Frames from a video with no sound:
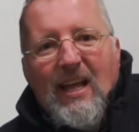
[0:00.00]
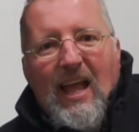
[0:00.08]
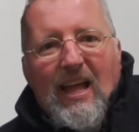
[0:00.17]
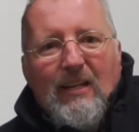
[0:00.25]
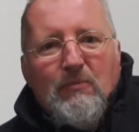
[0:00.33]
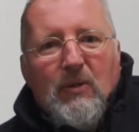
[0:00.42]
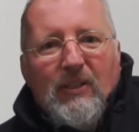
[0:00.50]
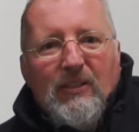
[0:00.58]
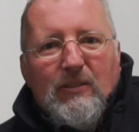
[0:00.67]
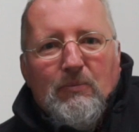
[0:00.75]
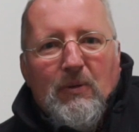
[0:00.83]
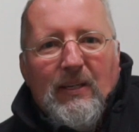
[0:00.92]
And
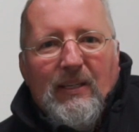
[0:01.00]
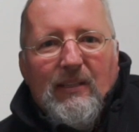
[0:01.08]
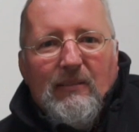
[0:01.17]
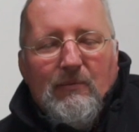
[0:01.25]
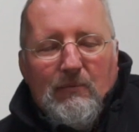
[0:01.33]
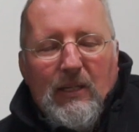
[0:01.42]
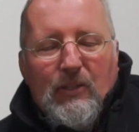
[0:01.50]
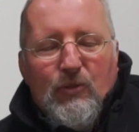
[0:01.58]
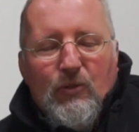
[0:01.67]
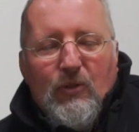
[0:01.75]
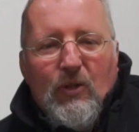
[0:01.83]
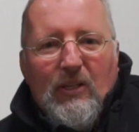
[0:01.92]
please pay, make
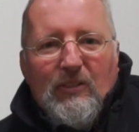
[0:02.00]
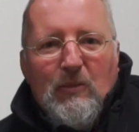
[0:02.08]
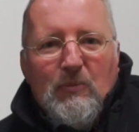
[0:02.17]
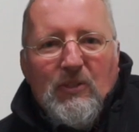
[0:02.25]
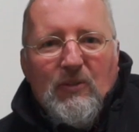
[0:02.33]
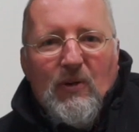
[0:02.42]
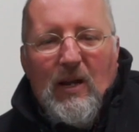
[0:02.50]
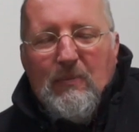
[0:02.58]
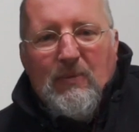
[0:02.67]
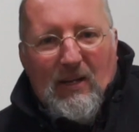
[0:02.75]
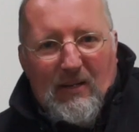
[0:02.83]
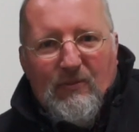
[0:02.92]
sure you are
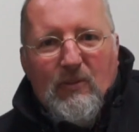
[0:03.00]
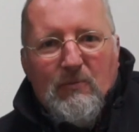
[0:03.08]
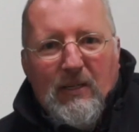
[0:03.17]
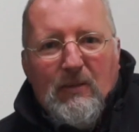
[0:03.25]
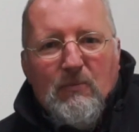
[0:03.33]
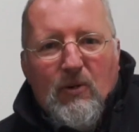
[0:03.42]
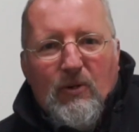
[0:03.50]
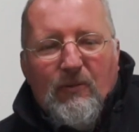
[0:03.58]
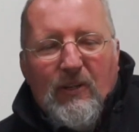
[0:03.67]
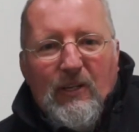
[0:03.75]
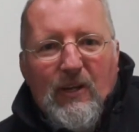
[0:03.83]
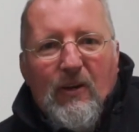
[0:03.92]
subscribed. I will make more
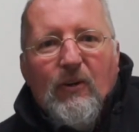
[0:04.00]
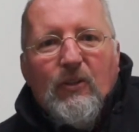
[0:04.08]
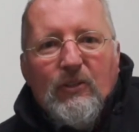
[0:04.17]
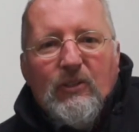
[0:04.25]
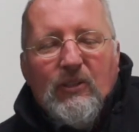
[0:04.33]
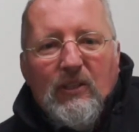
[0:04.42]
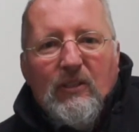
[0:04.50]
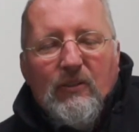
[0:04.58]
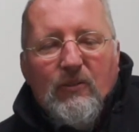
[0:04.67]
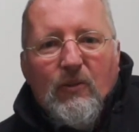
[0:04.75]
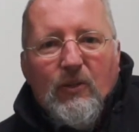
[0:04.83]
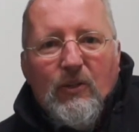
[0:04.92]
videos
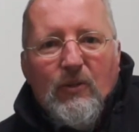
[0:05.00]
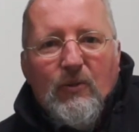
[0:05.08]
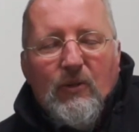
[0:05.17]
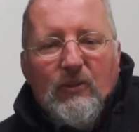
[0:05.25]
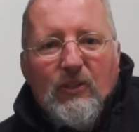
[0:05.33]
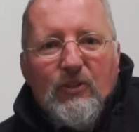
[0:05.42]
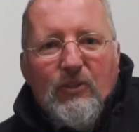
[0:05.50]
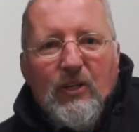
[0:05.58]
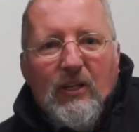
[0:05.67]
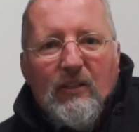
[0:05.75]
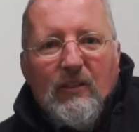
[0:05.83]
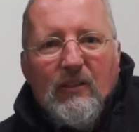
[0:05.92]
for you on this
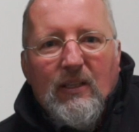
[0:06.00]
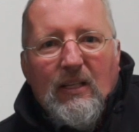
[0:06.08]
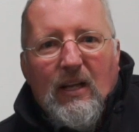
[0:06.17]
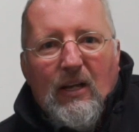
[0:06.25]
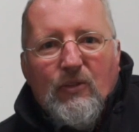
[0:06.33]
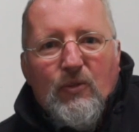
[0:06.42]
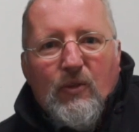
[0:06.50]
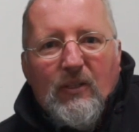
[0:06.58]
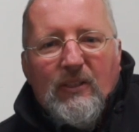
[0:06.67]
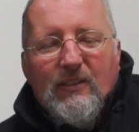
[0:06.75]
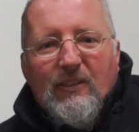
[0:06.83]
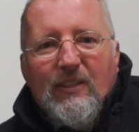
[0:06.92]
channel
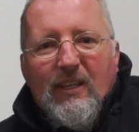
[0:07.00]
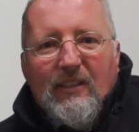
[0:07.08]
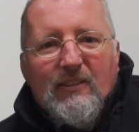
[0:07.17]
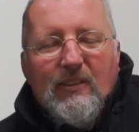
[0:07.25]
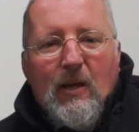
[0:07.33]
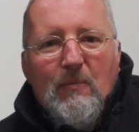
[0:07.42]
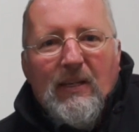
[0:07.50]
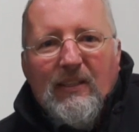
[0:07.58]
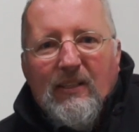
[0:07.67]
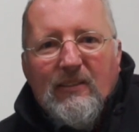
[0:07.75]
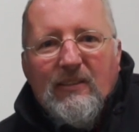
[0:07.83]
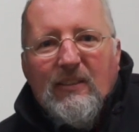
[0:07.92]
actually today it's coming
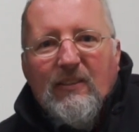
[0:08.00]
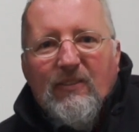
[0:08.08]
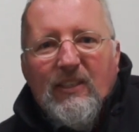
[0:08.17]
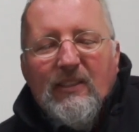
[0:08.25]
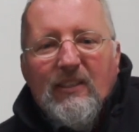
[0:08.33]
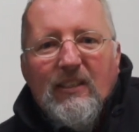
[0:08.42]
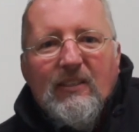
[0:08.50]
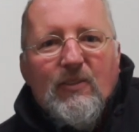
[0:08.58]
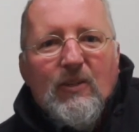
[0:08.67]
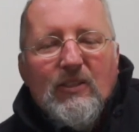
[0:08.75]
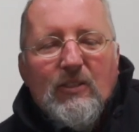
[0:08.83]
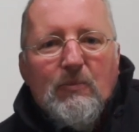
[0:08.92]
that CVT
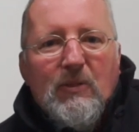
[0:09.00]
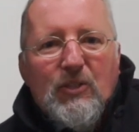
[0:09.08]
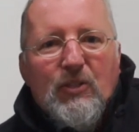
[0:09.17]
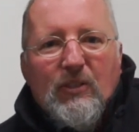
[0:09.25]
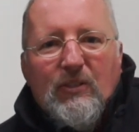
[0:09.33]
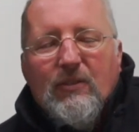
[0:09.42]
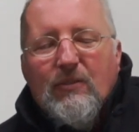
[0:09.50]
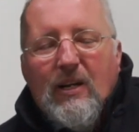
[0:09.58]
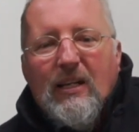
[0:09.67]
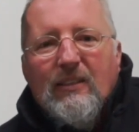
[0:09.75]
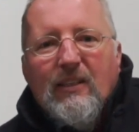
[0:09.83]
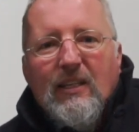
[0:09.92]
transmission,
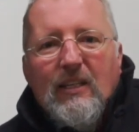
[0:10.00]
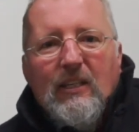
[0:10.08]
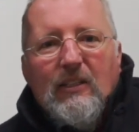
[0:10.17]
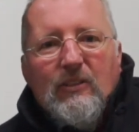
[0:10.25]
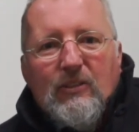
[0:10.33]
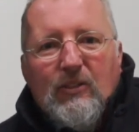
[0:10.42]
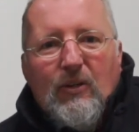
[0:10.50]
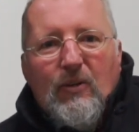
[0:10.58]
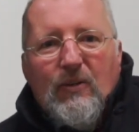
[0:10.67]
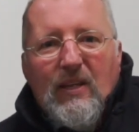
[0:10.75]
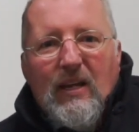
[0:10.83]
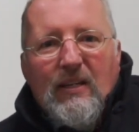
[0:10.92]
right?
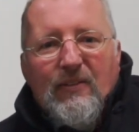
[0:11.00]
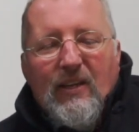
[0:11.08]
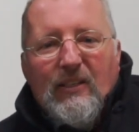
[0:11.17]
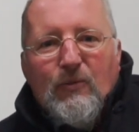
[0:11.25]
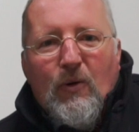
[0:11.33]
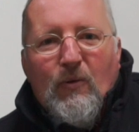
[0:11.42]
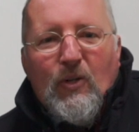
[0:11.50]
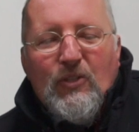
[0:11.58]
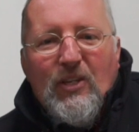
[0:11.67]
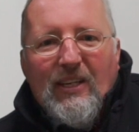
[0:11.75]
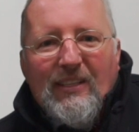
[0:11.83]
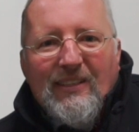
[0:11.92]
So yeah, thanks for
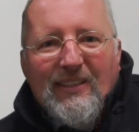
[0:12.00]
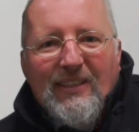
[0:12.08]
watching.